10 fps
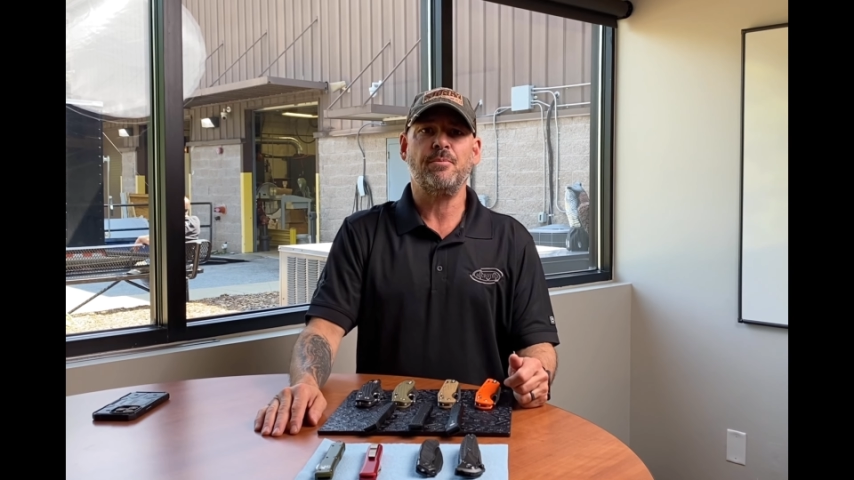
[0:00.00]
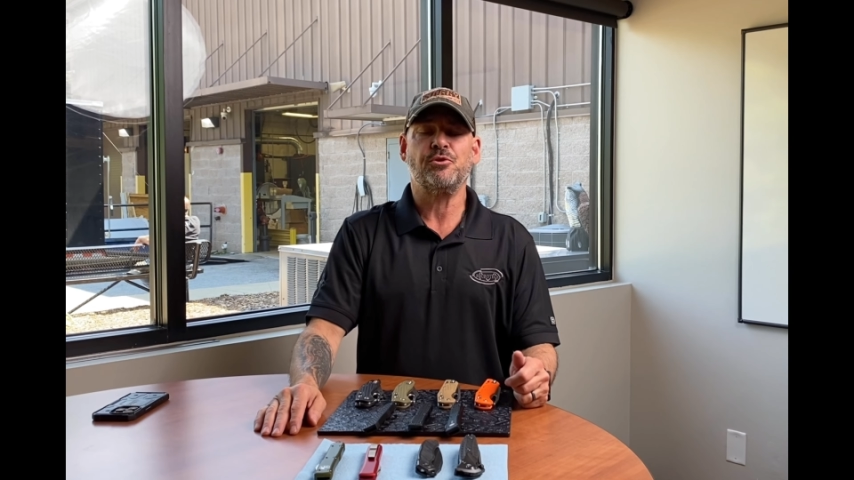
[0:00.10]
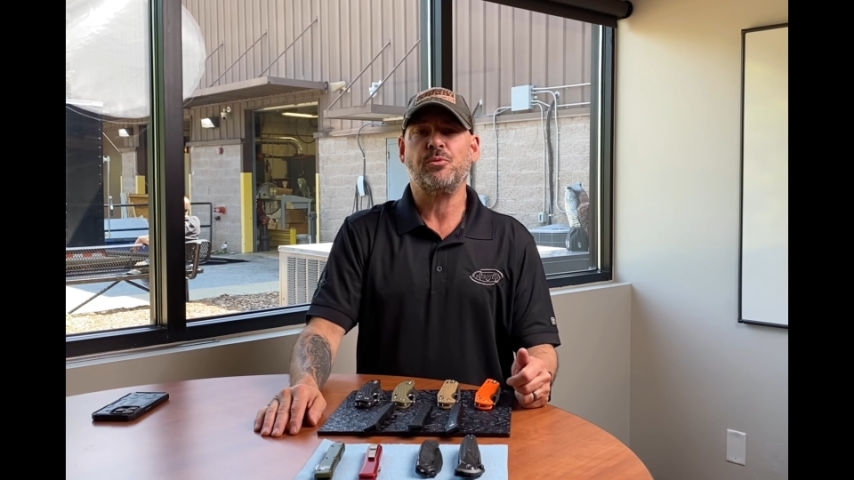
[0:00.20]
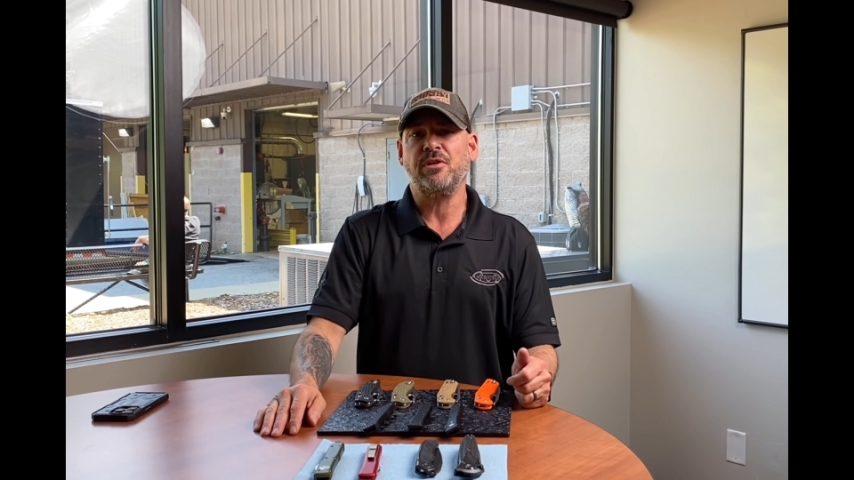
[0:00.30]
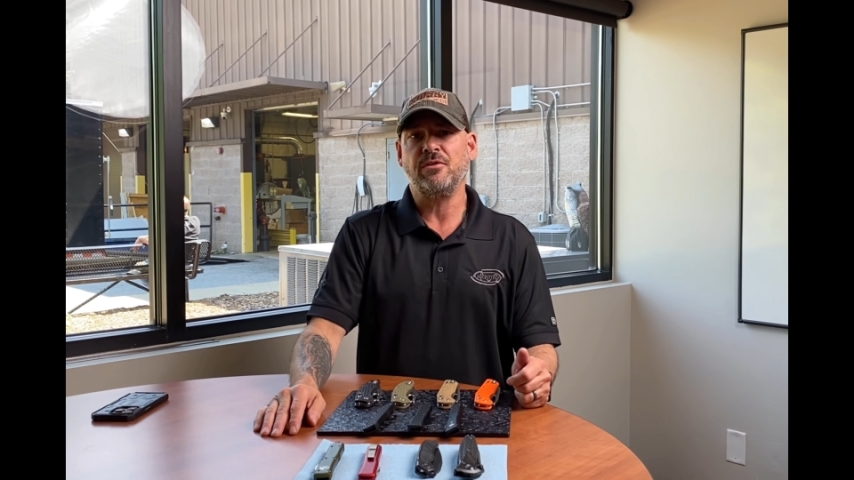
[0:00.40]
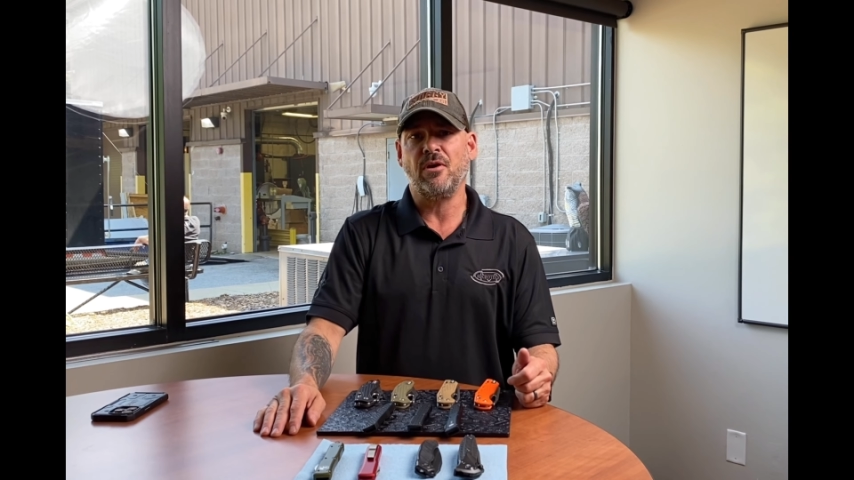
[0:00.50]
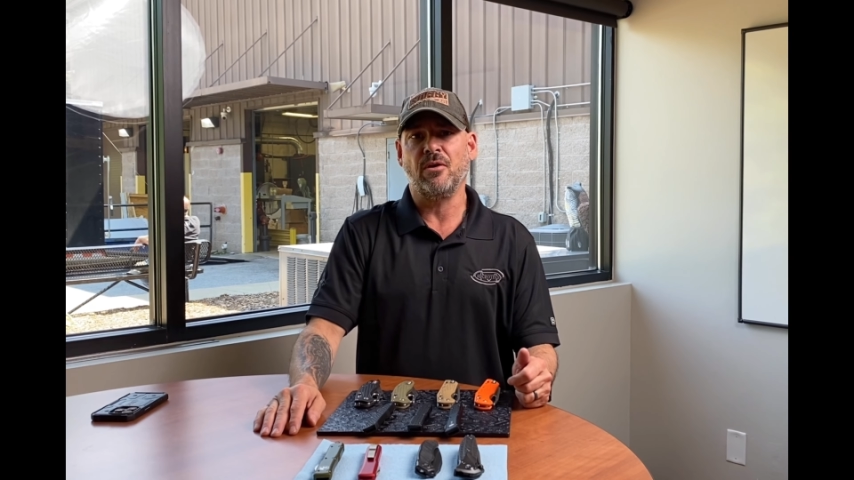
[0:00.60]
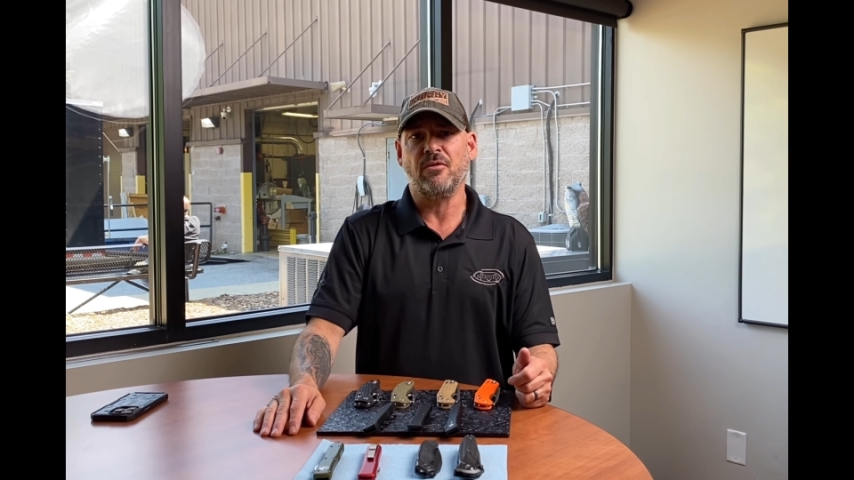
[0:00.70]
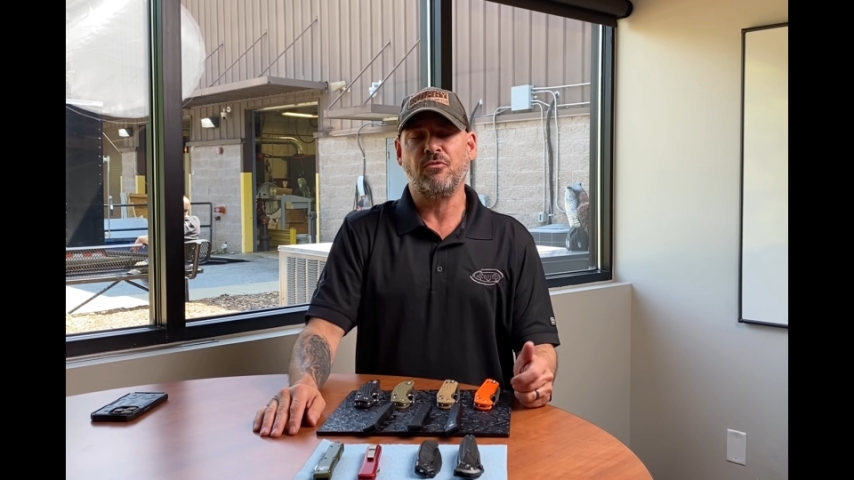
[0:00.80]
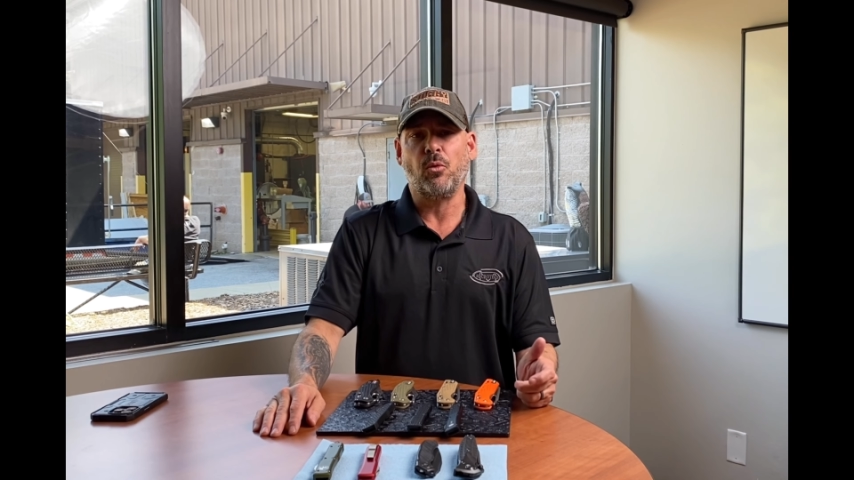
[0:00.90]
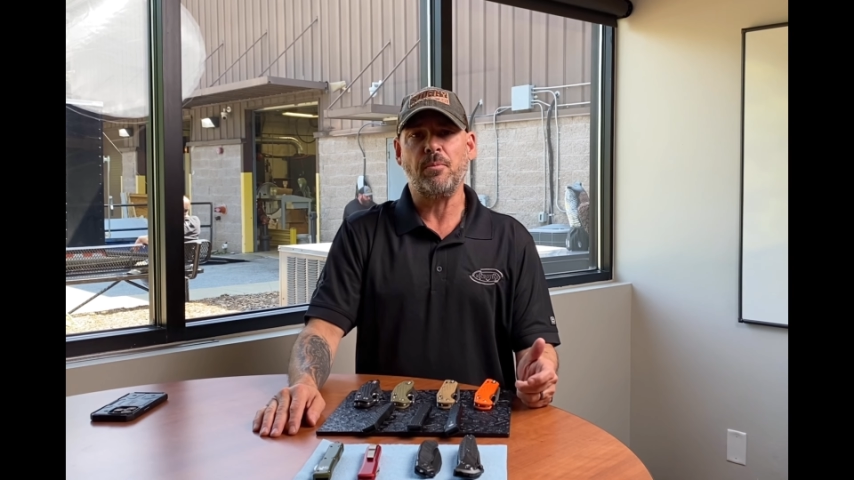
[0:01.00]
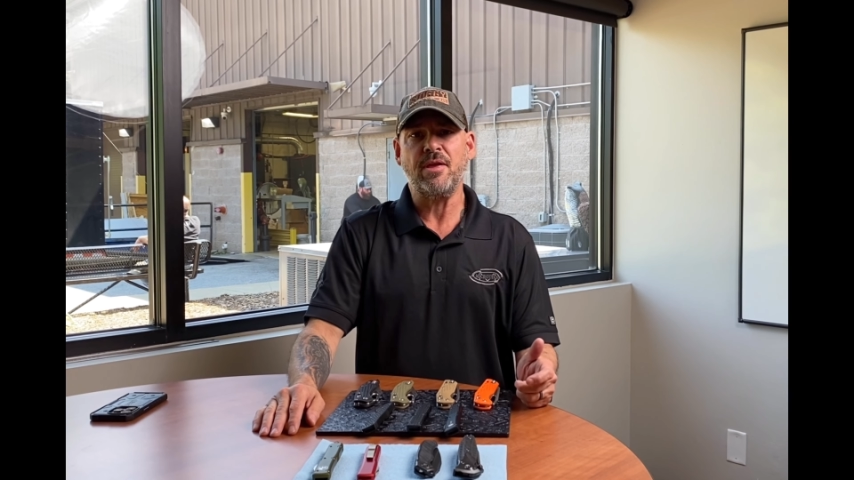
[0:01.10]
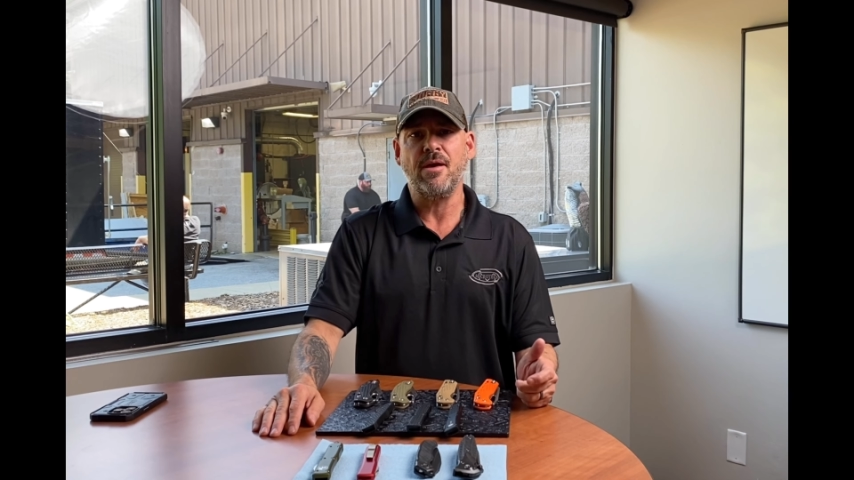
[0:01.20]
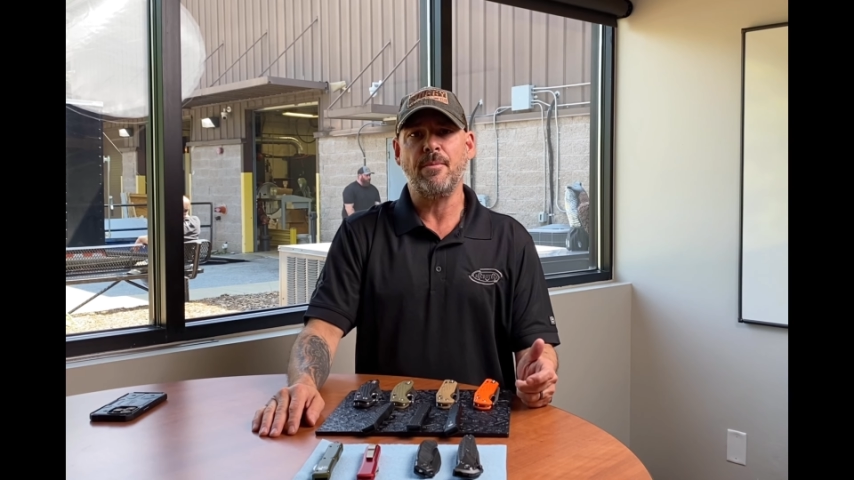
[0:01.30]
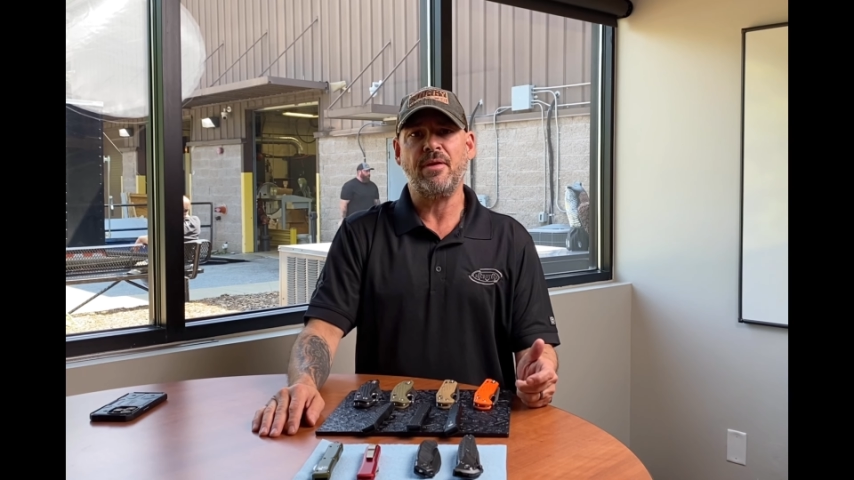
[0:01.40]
between uh, 4 p.m.